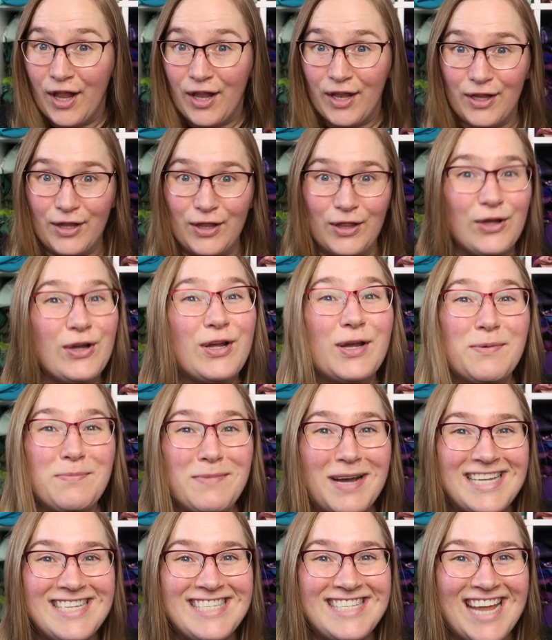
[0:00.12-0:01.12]
Look at
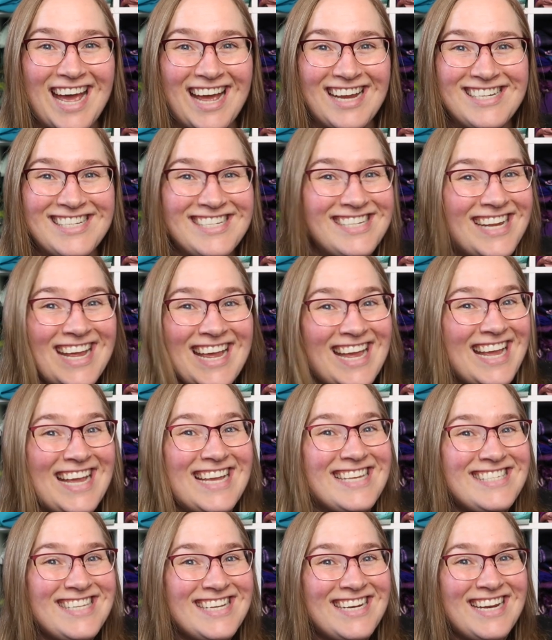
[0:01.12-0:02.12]
my stash,
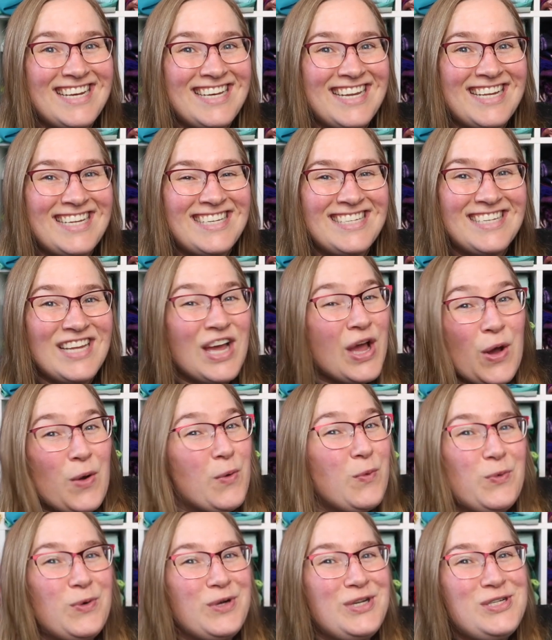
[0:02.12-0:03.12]
isn't it neat?
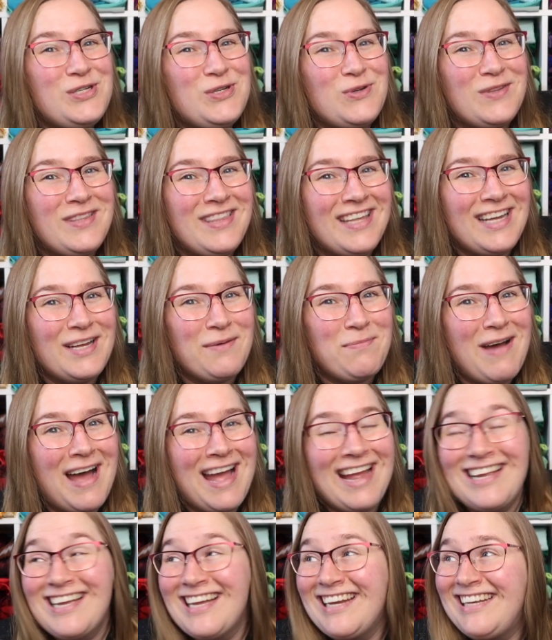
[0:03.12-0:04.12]
Wouldn't you think
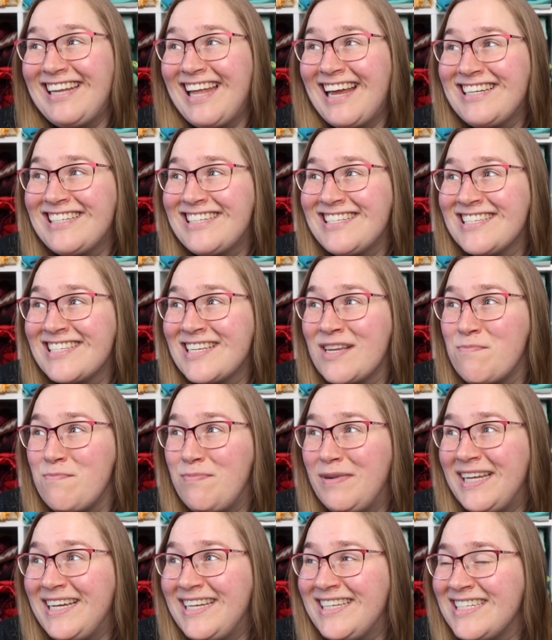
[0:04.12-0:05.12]
my collection's
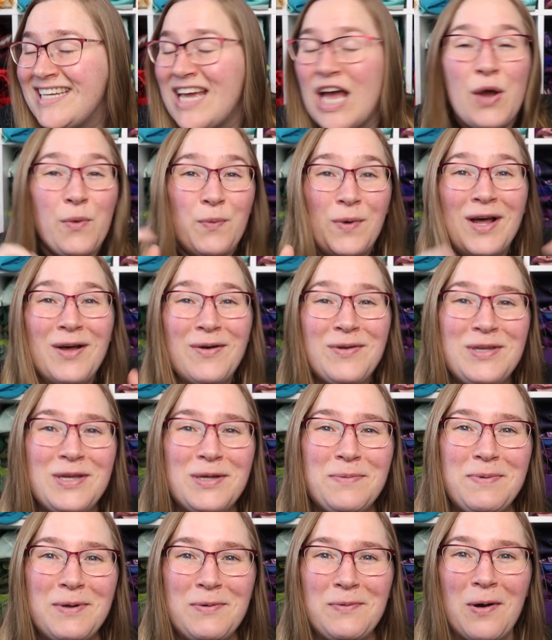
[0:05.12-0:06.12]
complete? Well,
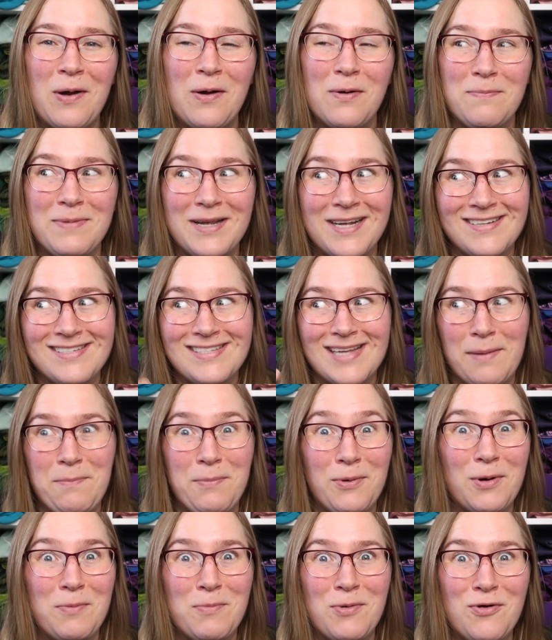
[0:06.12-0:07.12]
you'd be wrong because I
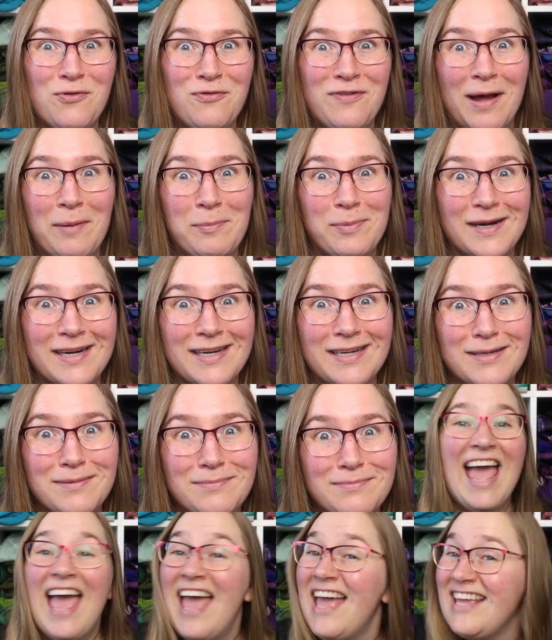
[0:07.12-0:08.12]
bought more fabric.
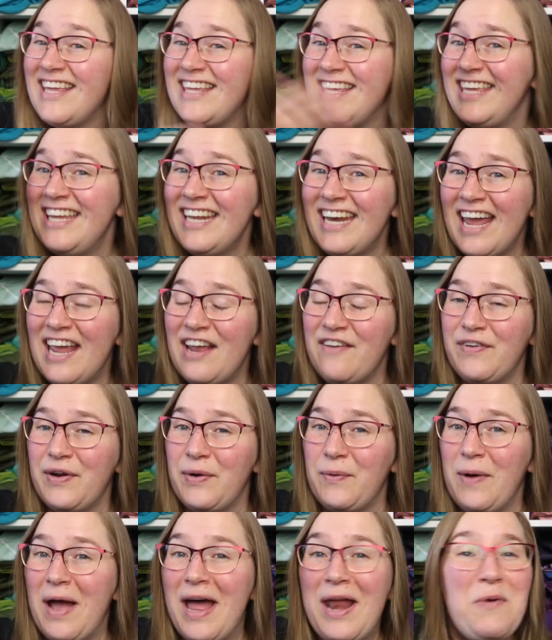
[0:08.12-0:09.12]
G'day
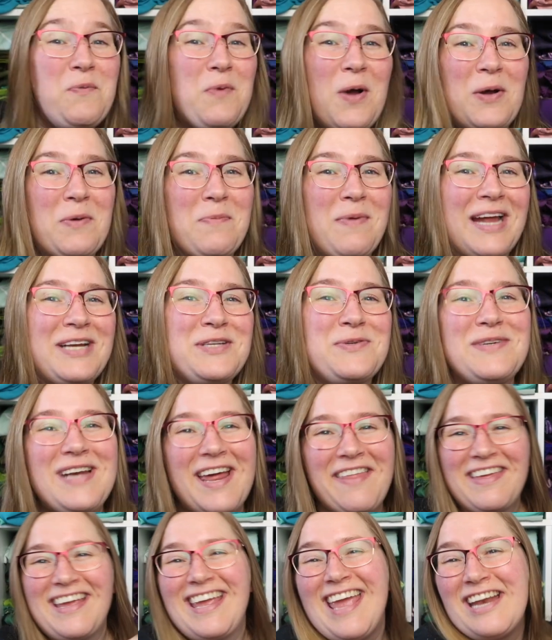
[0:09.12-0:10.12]
everyone, welcome back to
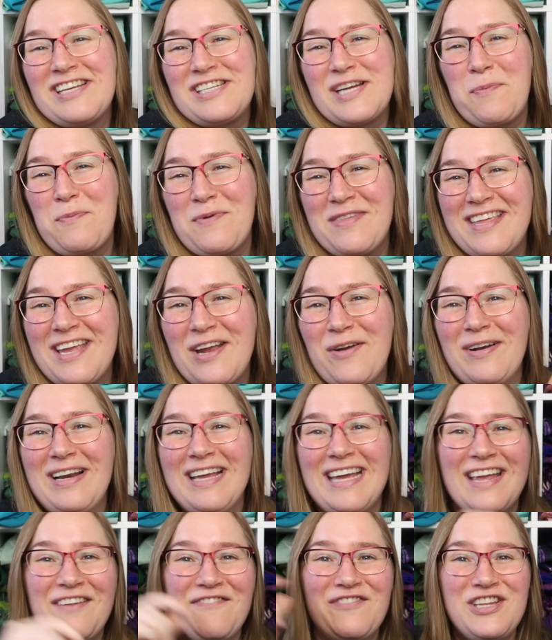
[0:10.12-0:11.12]
another Catch Up with
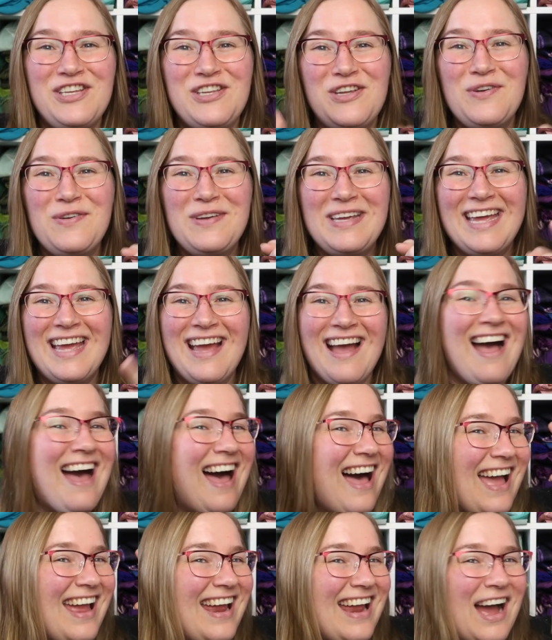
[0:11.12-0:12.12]
Kiralee. If you're new here,
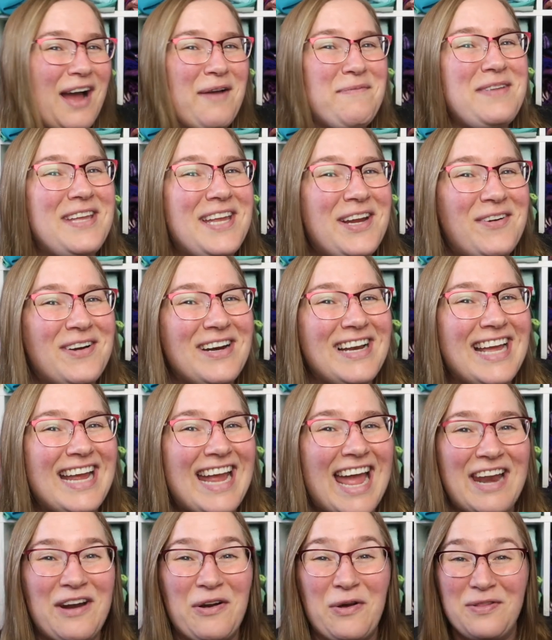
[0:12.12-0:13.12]
hi, I'm Kiralee,
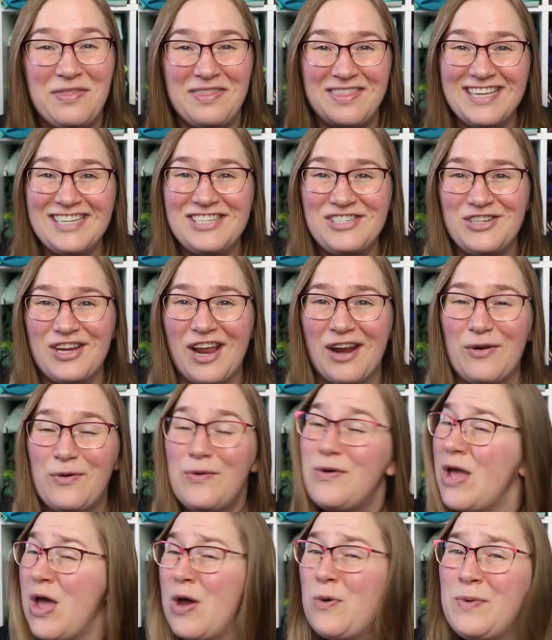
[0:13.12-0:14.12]
and on this channel
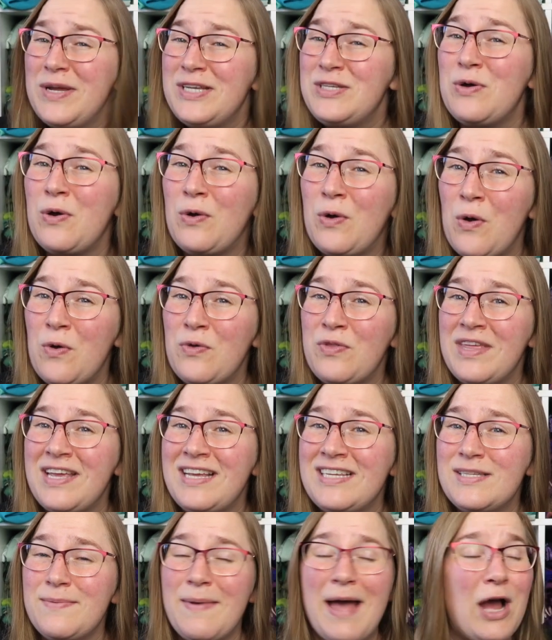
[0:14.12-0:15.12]
we talk all
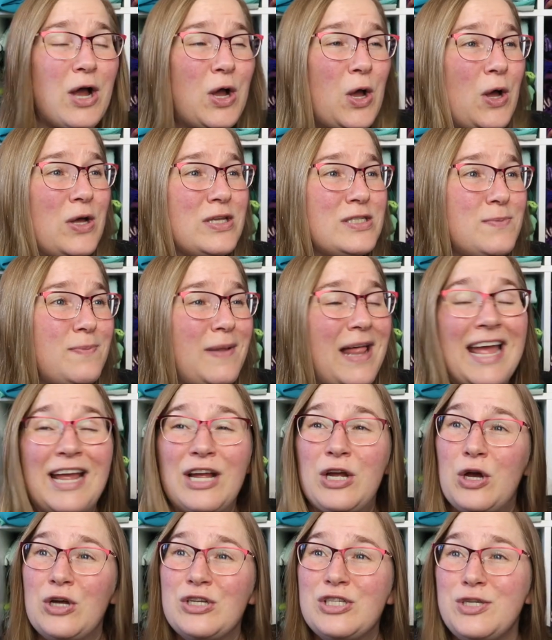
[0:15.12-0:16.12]
things about cosplay,
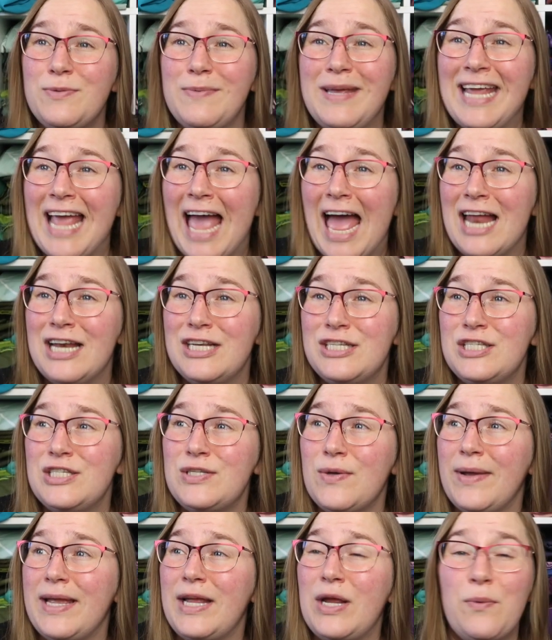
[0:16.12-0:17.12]
costuming and
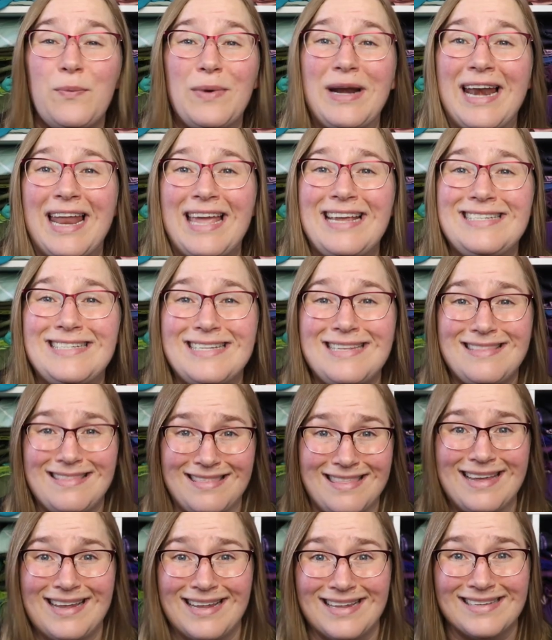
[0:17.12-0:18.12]
sewing related
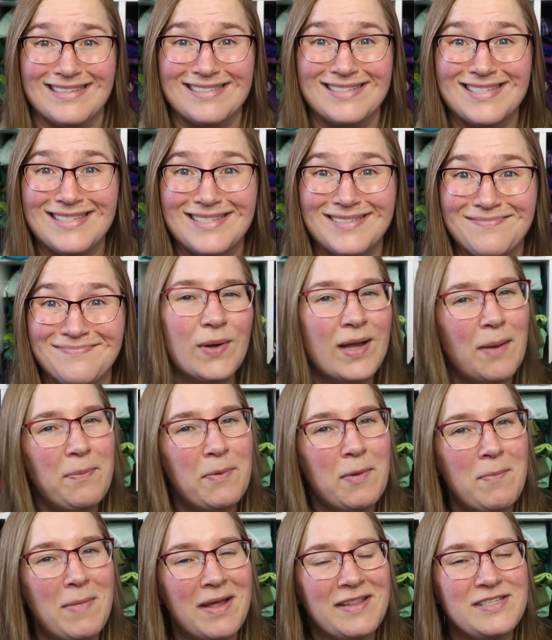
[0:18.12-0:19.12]
things. A
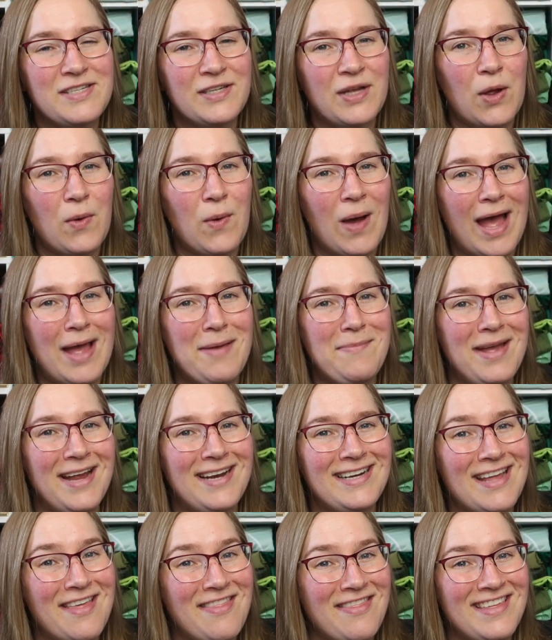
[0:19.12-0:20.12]
couple months ago I
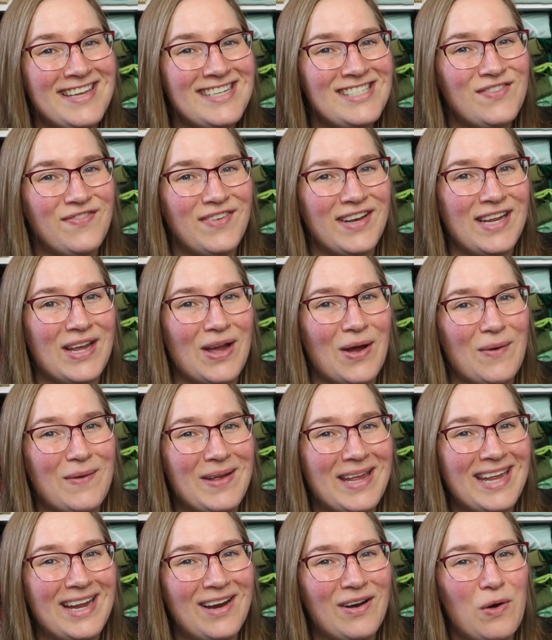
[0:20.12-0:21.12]
made this video
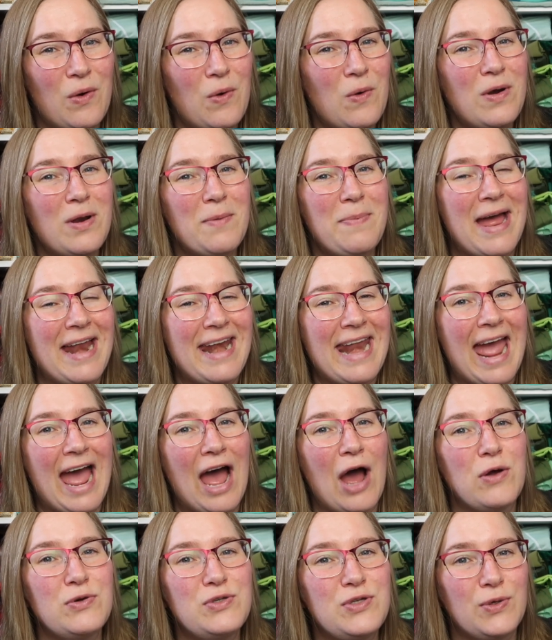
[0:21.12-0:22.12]
here all about
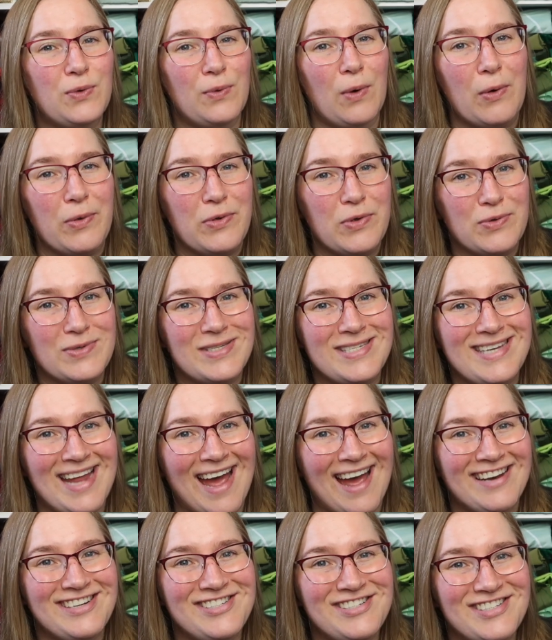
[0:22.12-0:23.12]
how to grow your
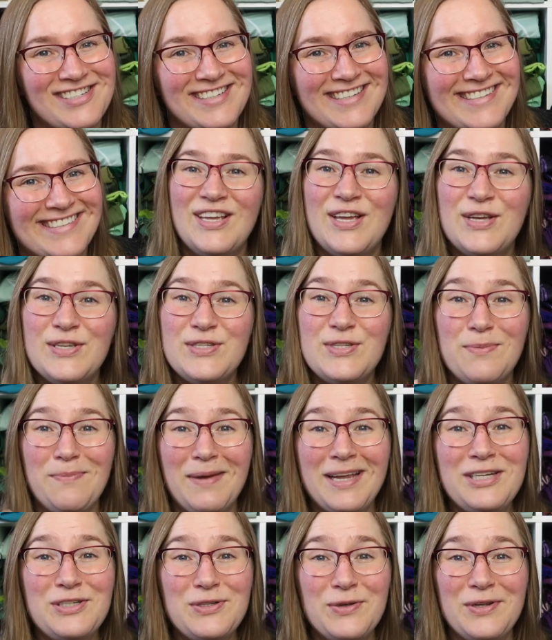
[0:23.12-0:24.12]
stash. So
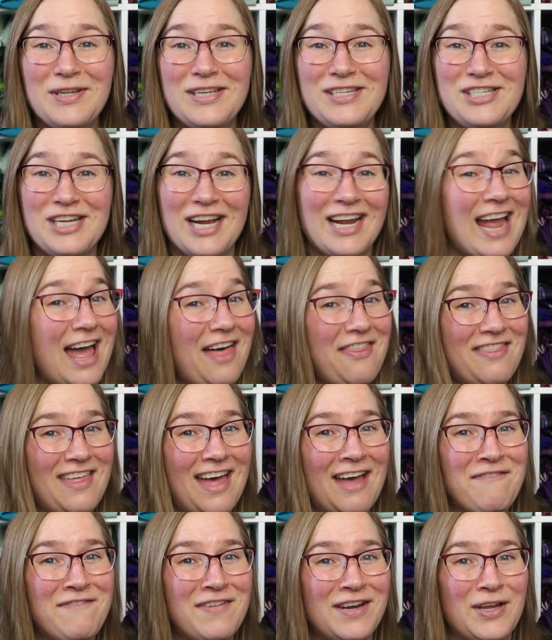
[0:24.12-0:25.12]
make sure you check out
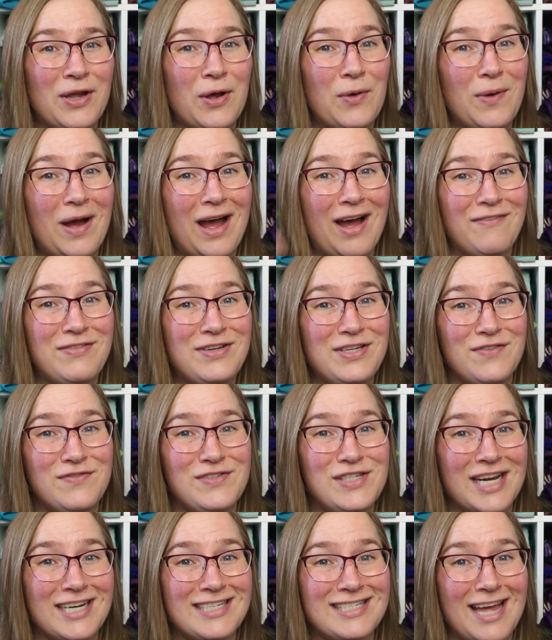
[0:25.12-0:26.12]
that video after you've
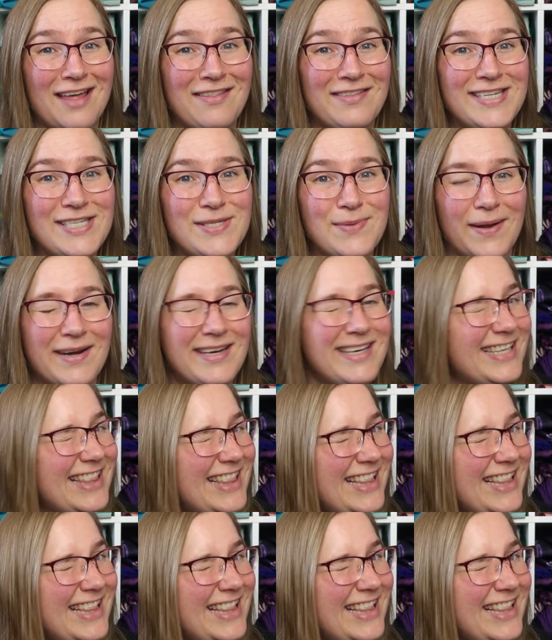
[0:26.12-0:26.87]
checked out this one.